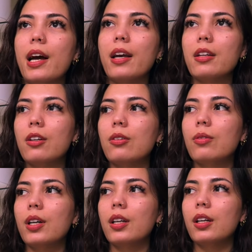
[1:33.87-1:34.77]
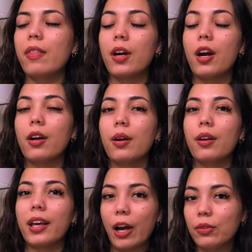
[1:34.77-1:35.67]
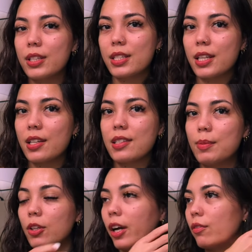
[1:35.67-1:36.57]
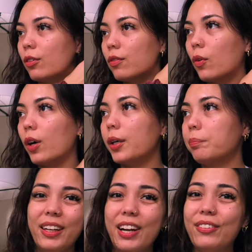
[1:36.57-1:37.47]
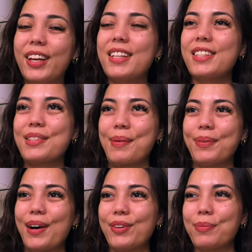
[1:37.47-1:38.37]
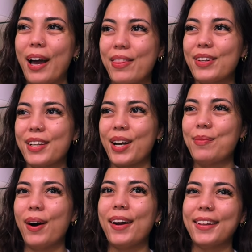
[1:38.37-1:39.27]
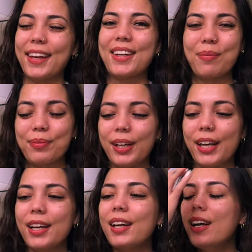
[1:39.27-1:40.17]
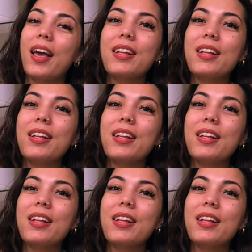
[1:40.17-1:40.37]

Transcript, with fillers: I know there are countless things to be grateful for, and I don't like to use my platform either to come on and like complain.